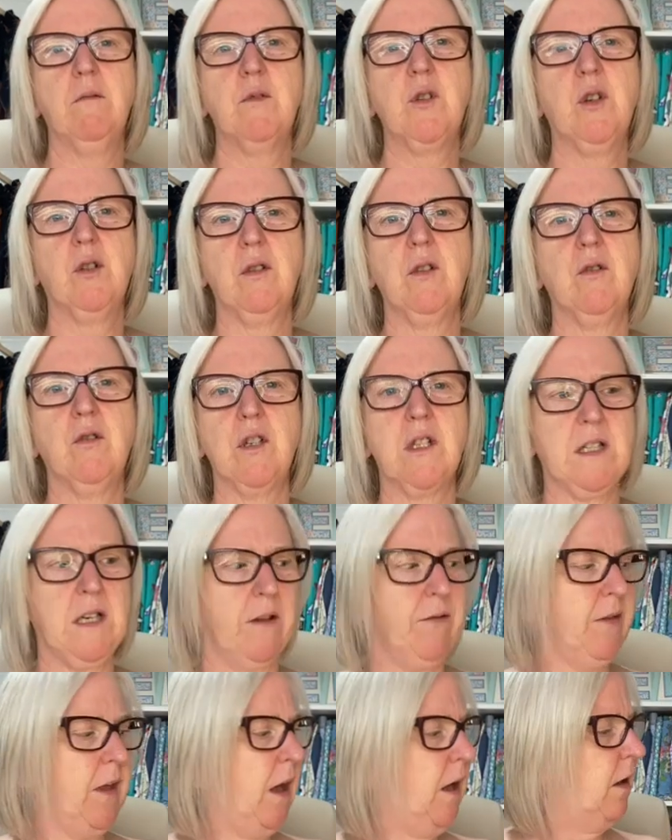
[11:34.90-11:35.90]
totally
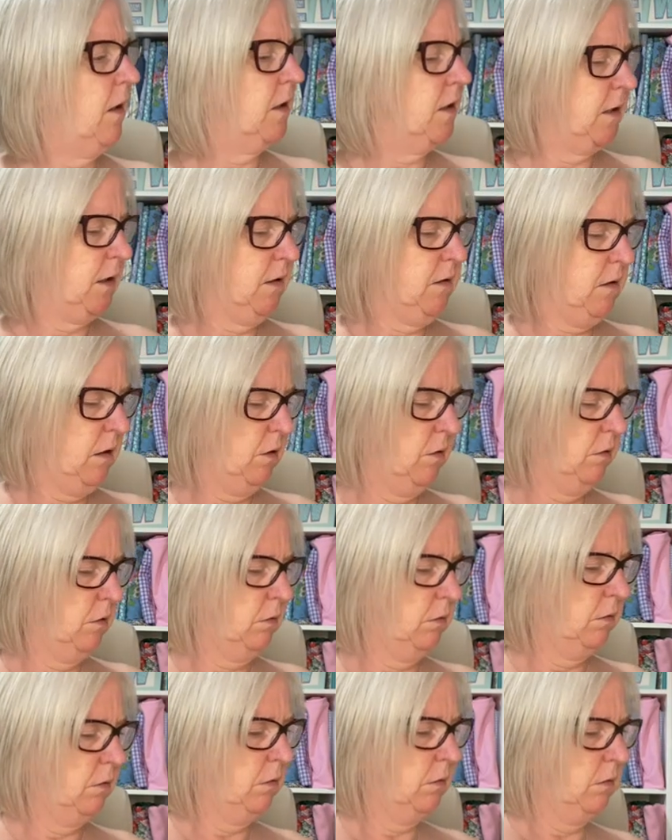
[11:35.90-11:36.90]
understand that, Alison, you know,
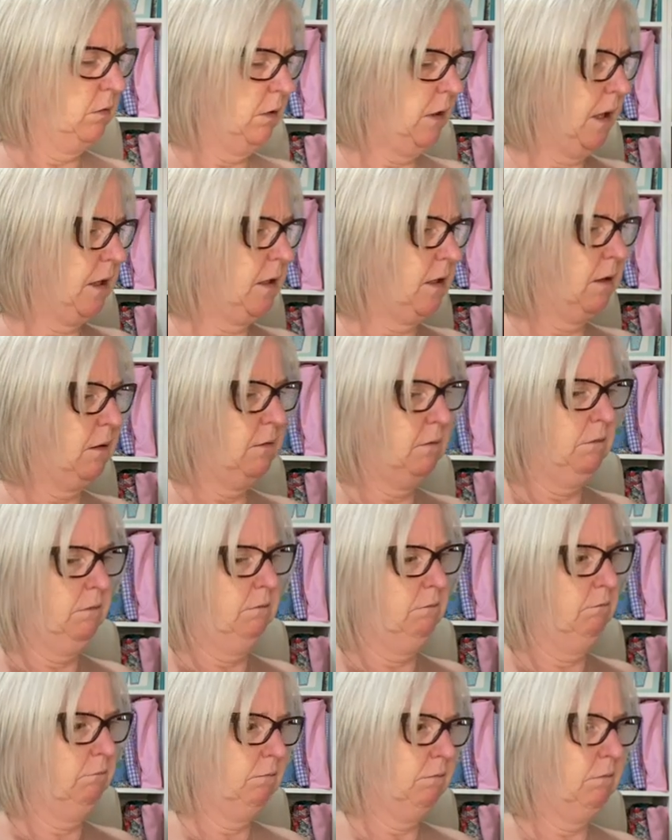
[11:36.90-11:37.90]
like
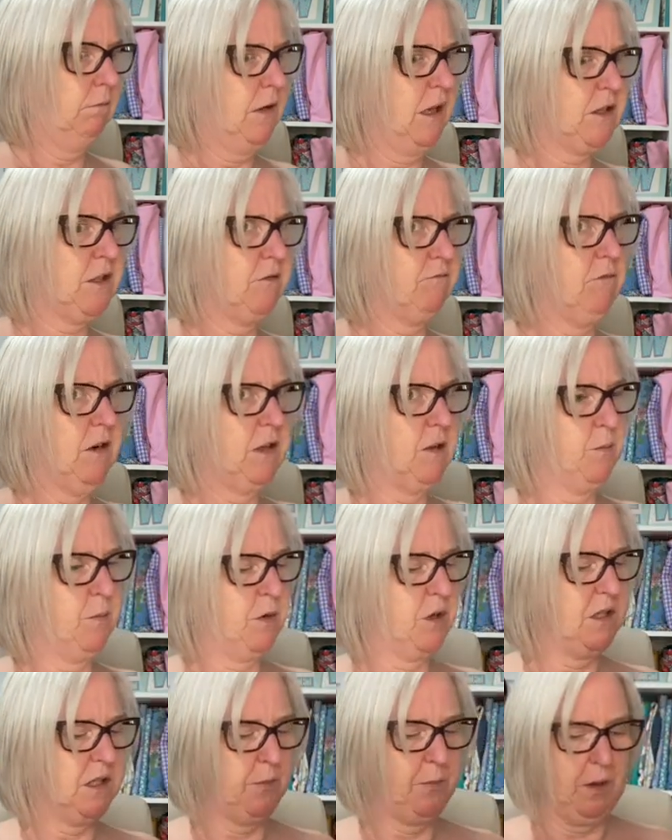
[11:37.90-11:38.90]
that's a real
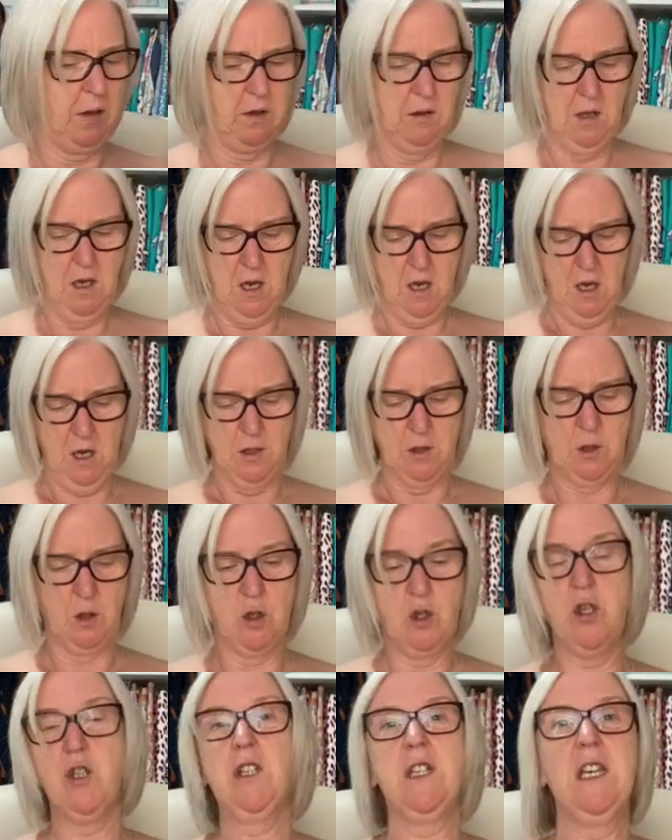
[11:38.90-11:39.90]
principle. So
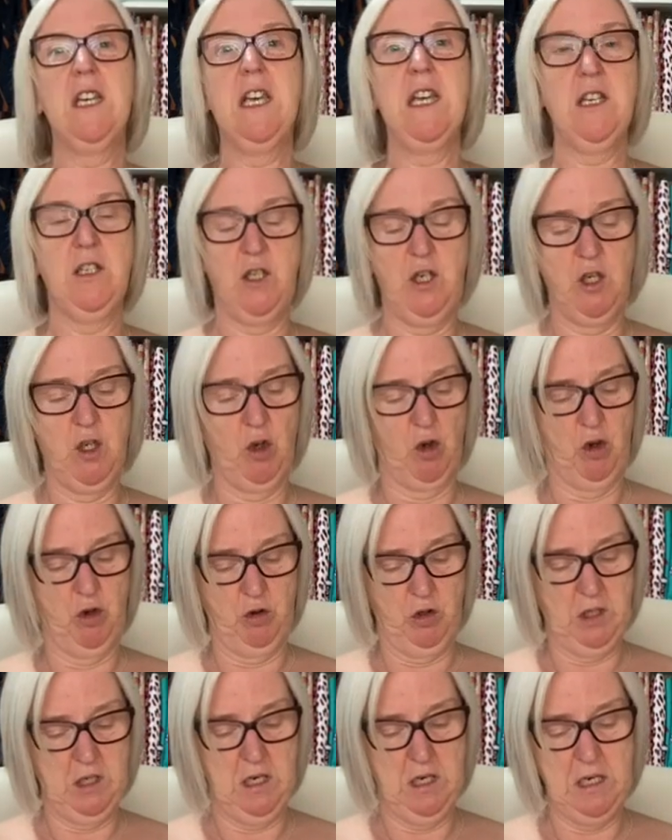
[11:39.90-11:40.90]
just in case you
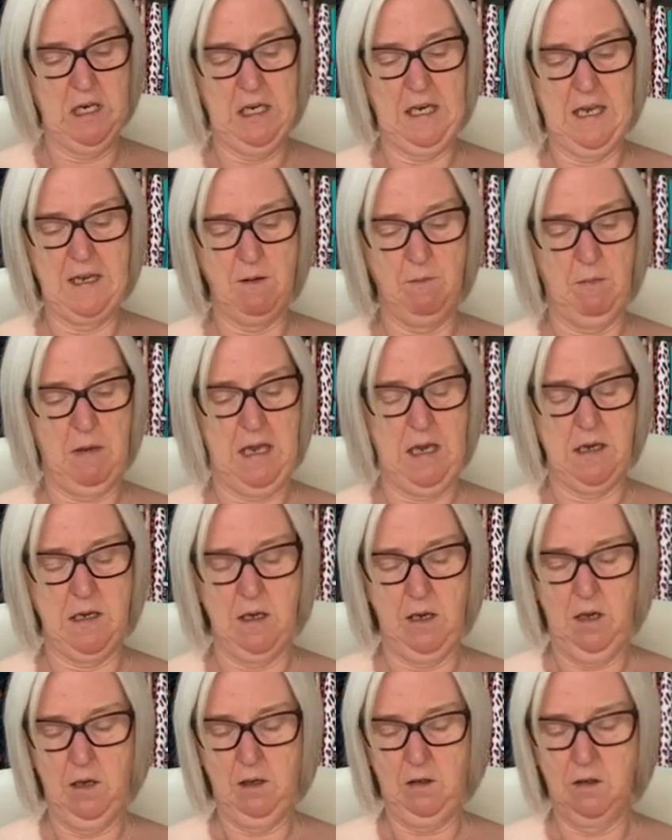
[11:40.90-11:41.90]
don't and you're like me,
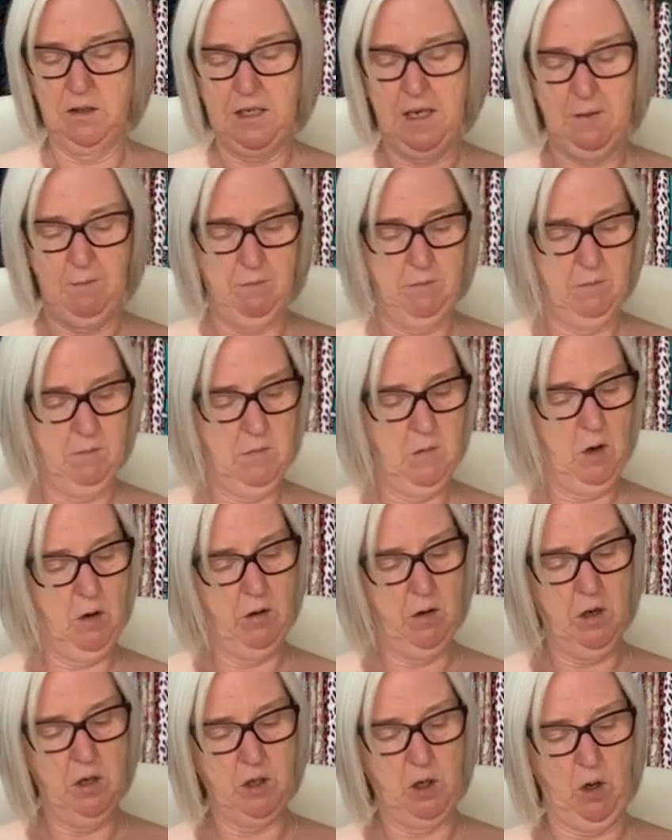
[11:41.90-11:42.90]
because I'm not
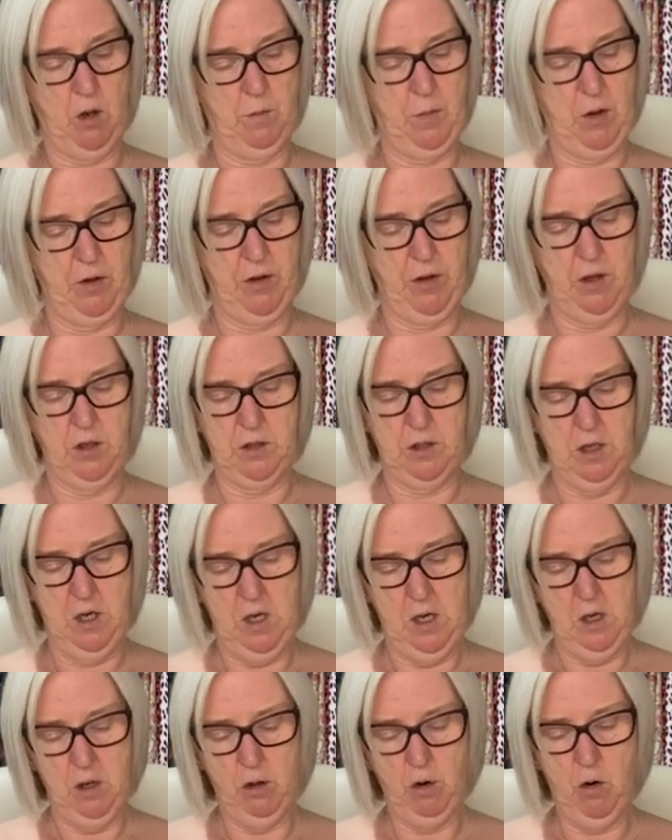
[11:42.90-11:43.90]
at all bothered,
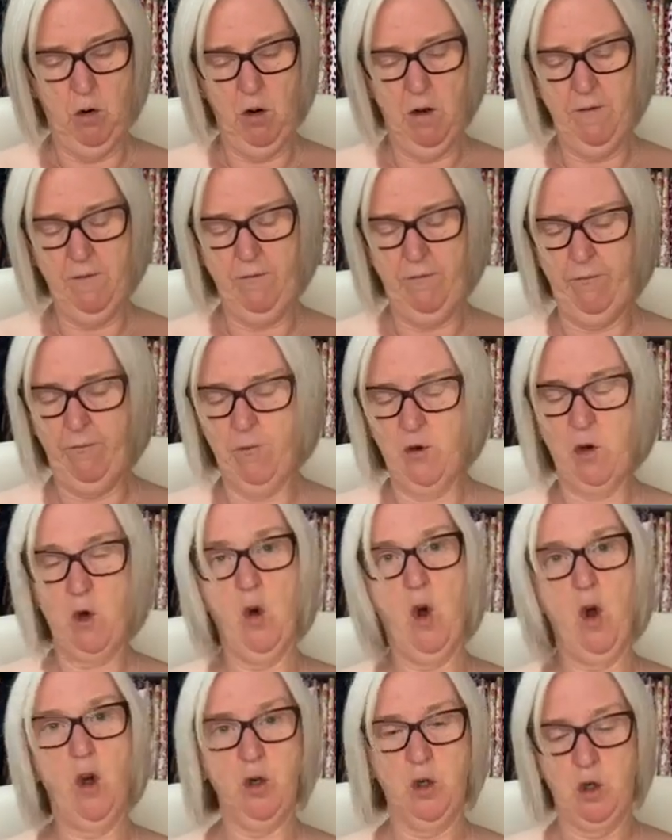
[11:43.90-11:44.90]
cut on,
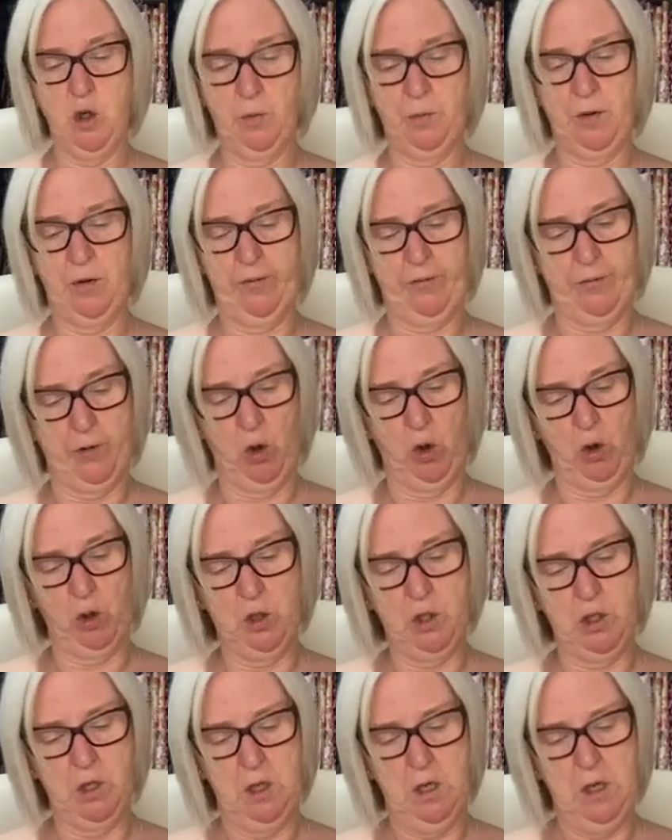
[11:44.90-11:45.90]
cut on double
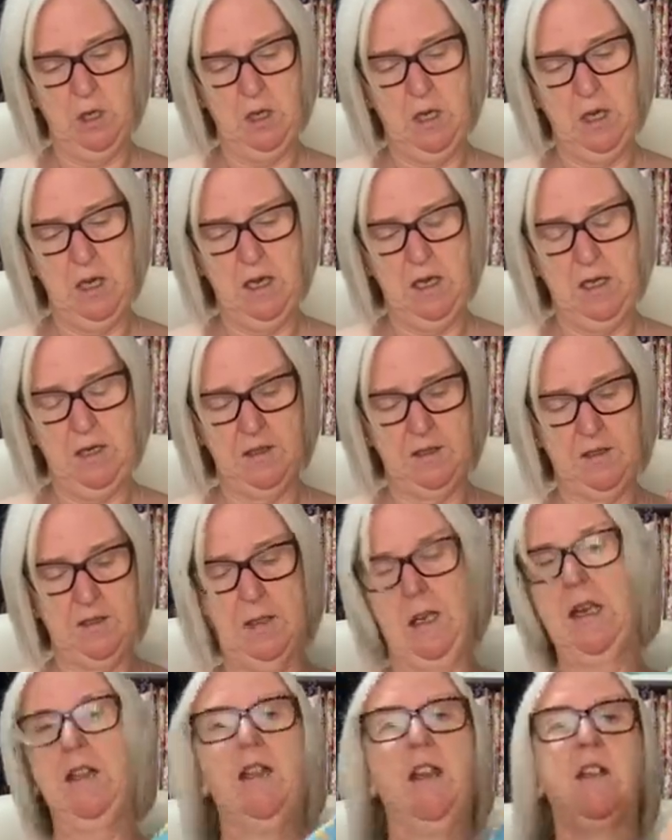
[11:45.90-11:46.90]
fold is
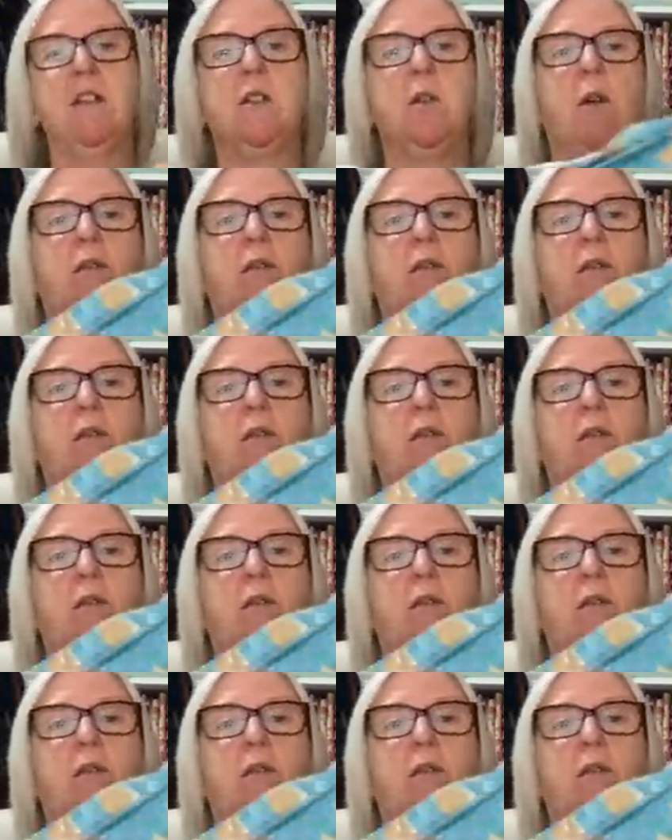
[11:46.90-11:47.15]
like this. So